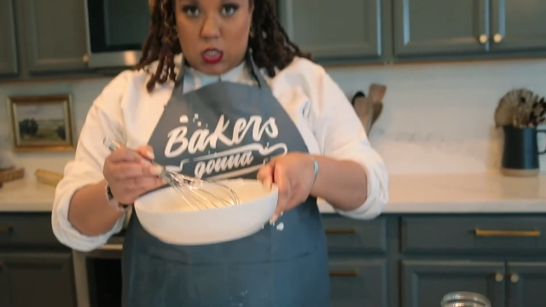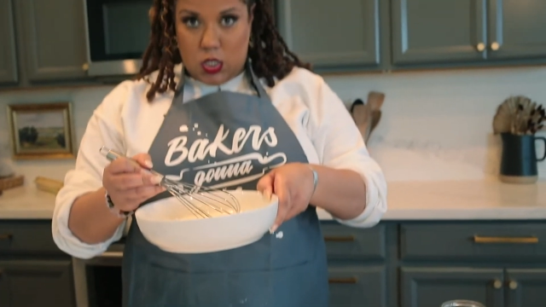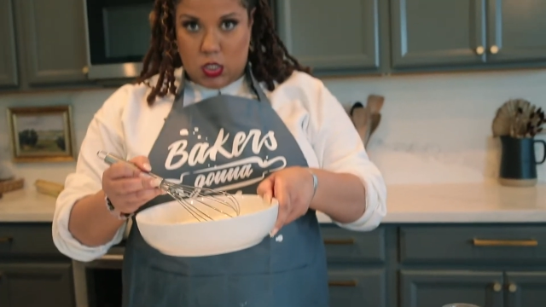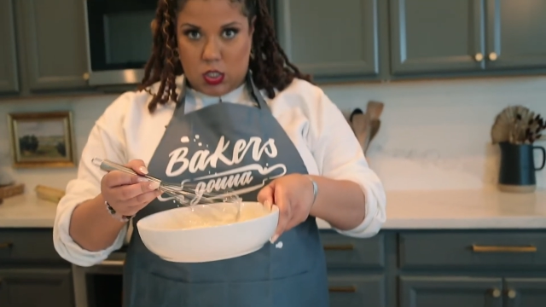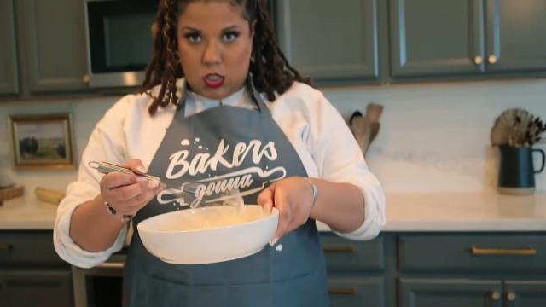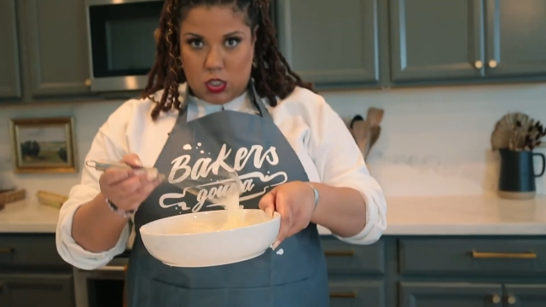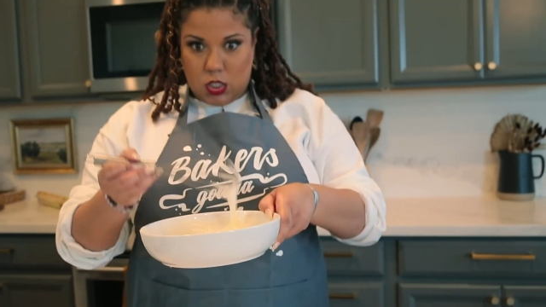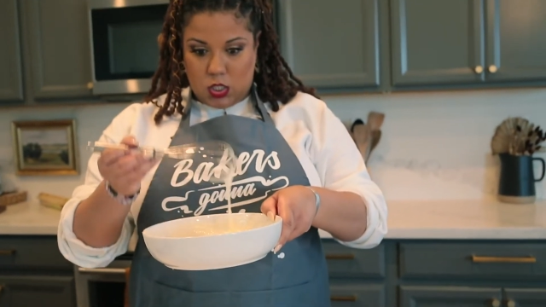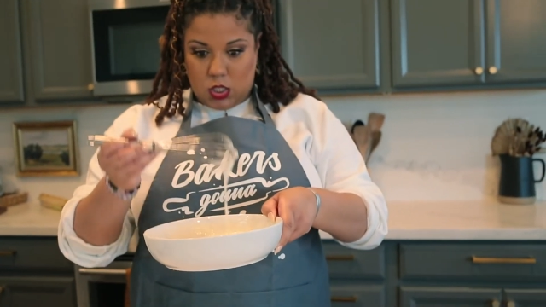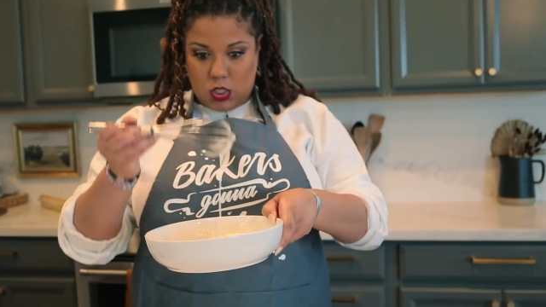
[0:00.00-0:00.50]

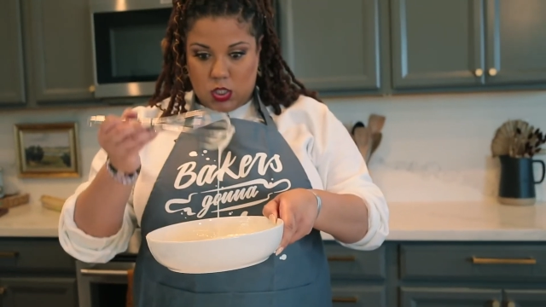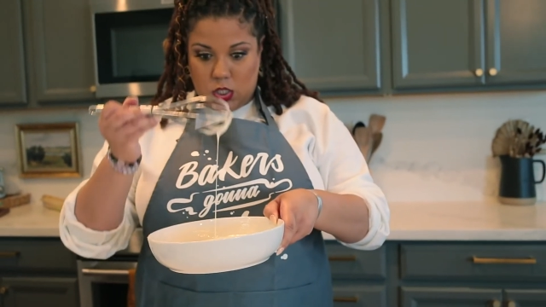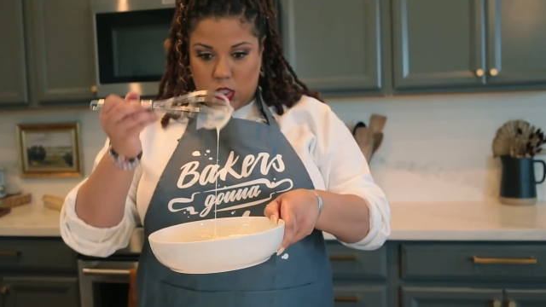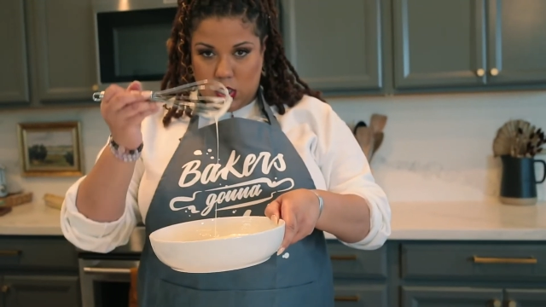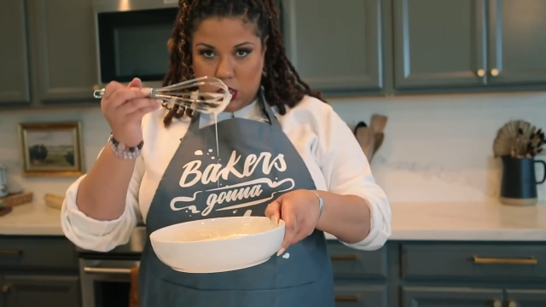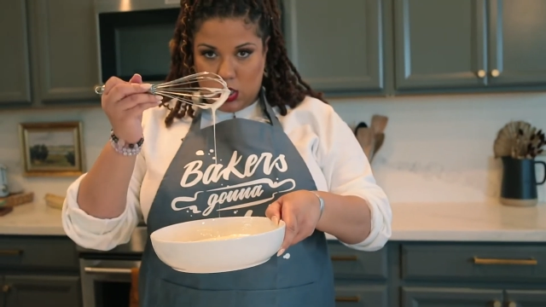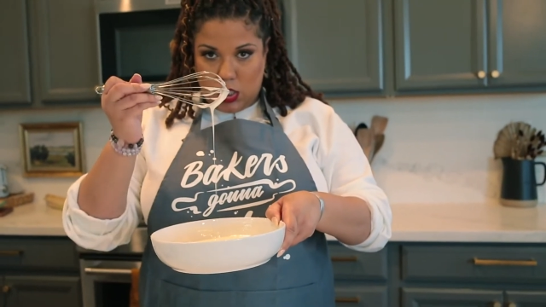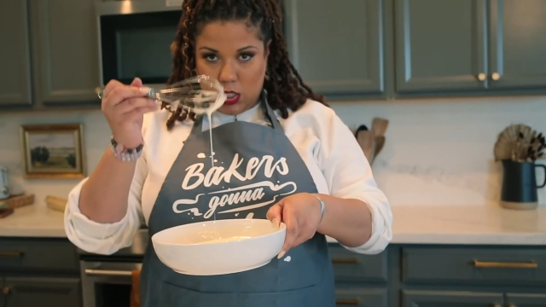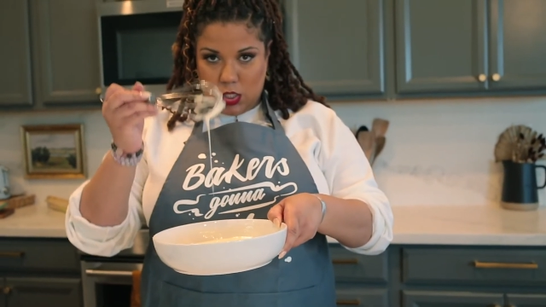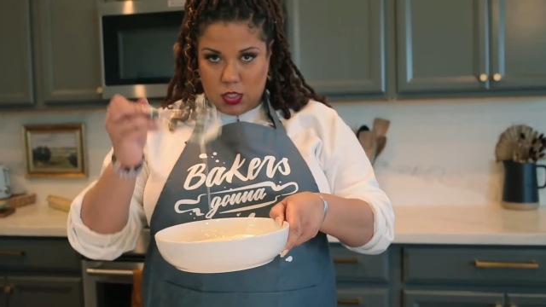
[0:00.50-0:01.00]
ice your cake?
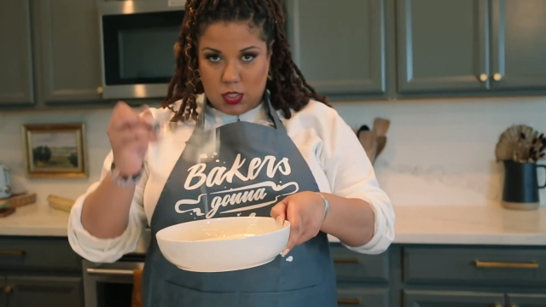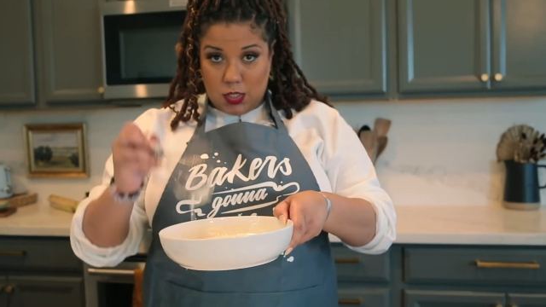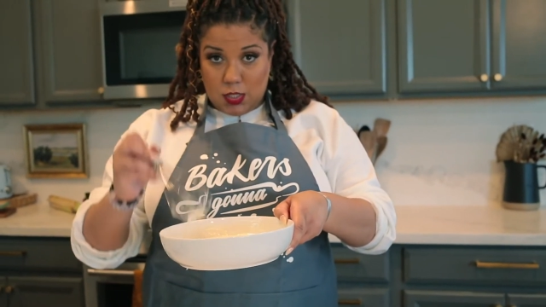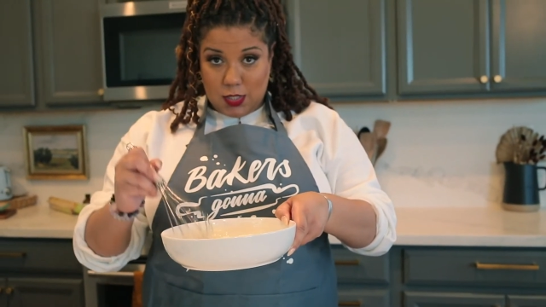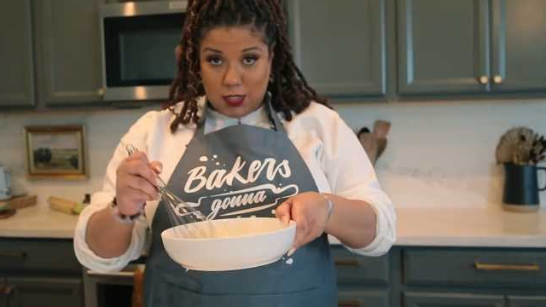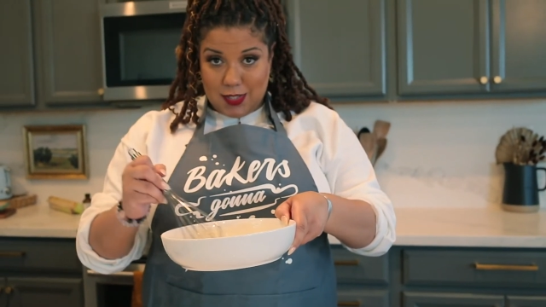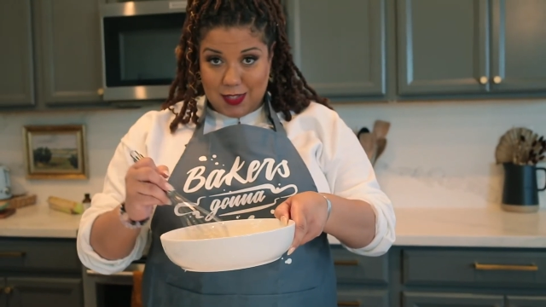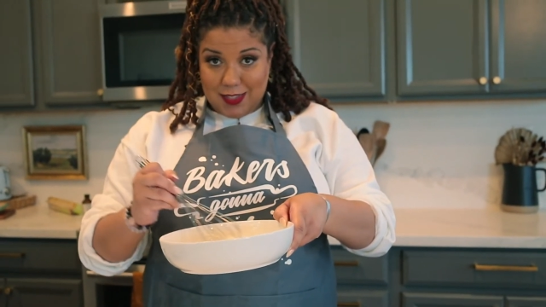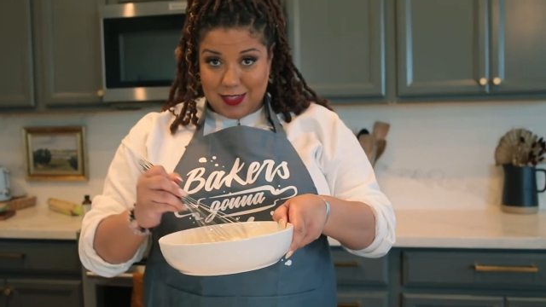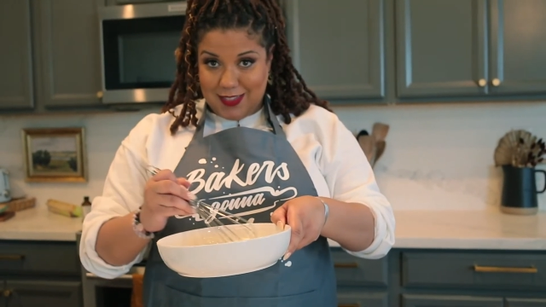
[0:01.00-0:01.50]

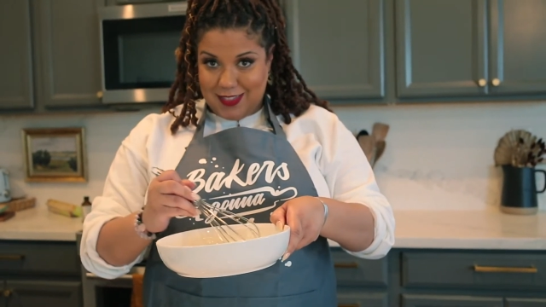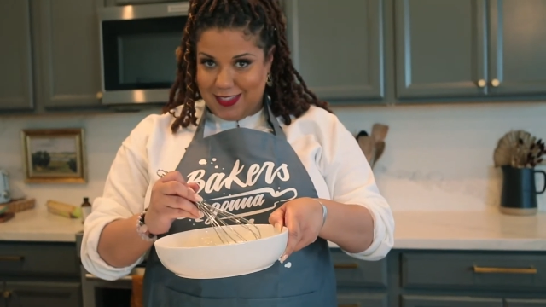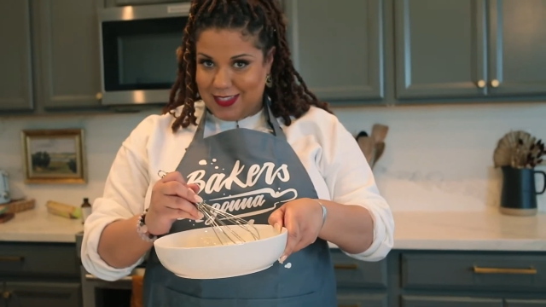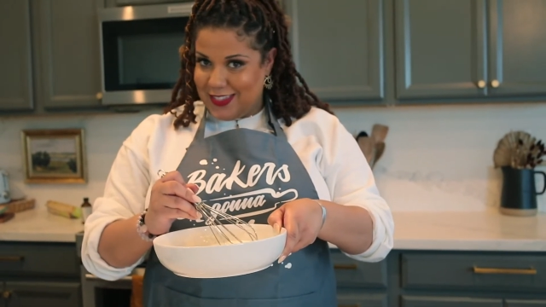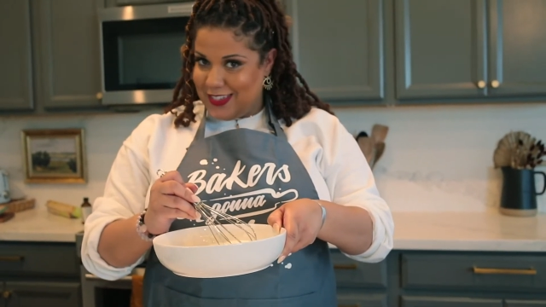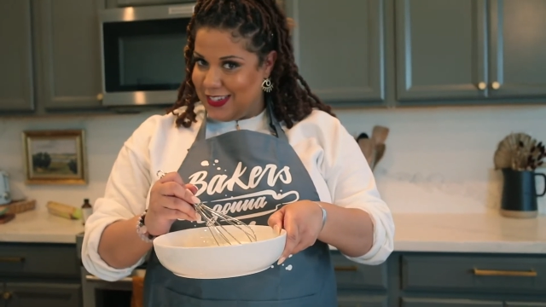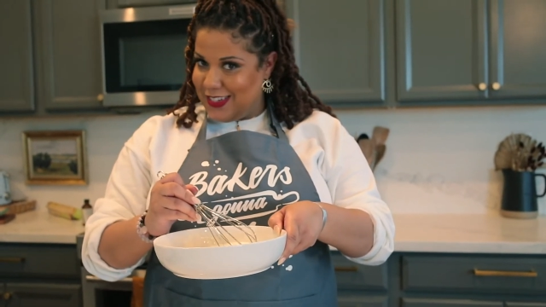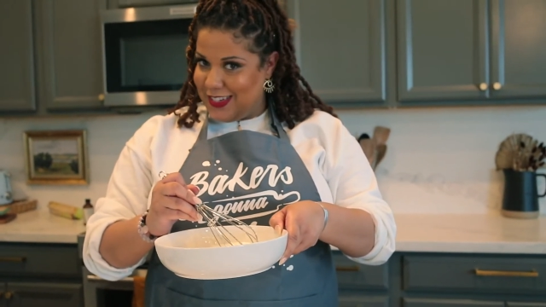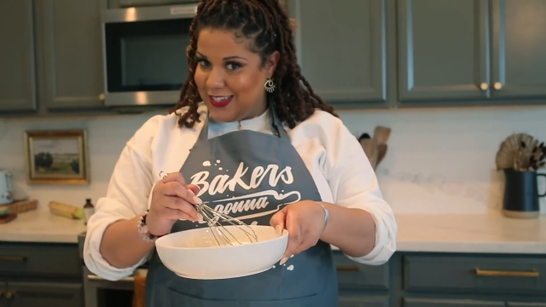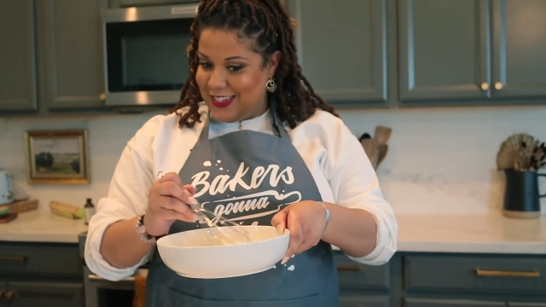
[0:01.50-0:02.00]

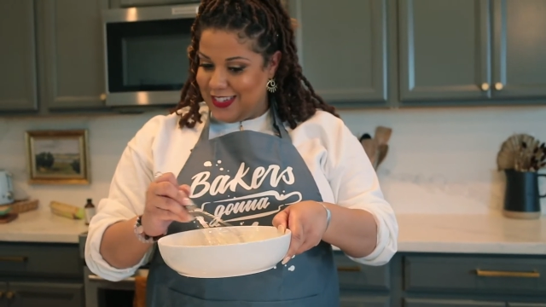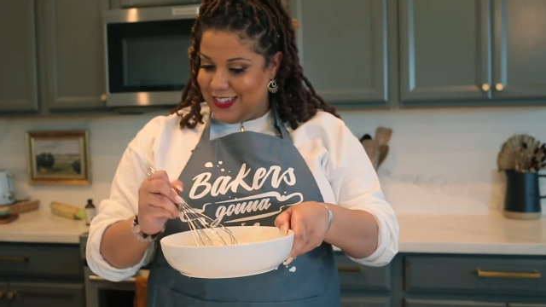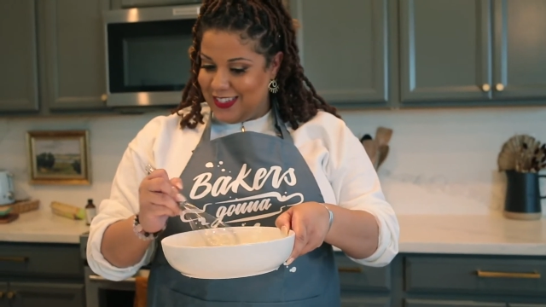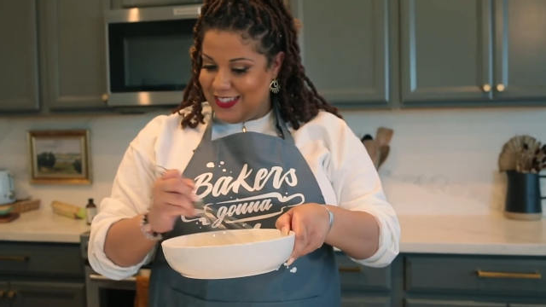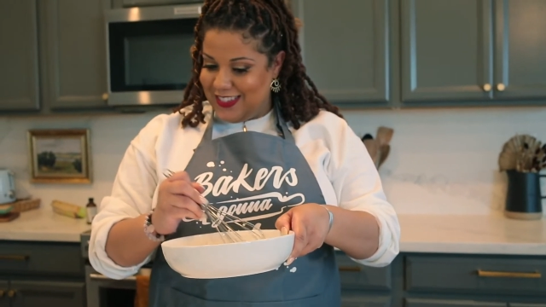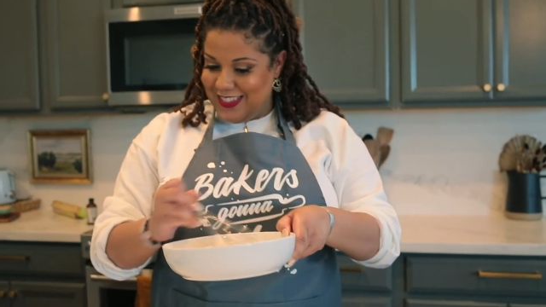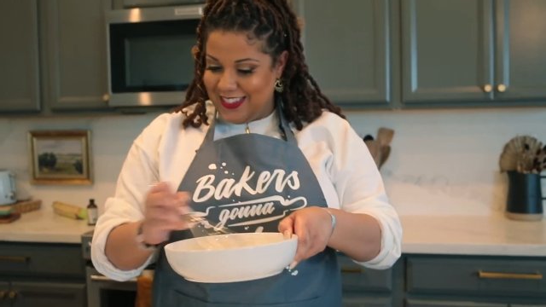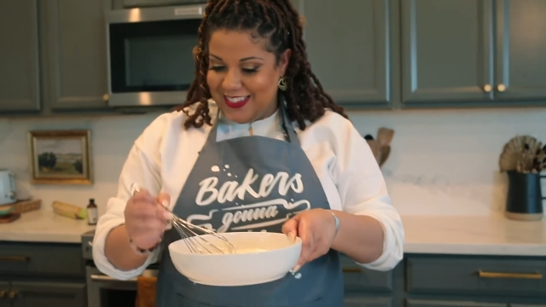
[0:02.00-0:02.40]
Are you?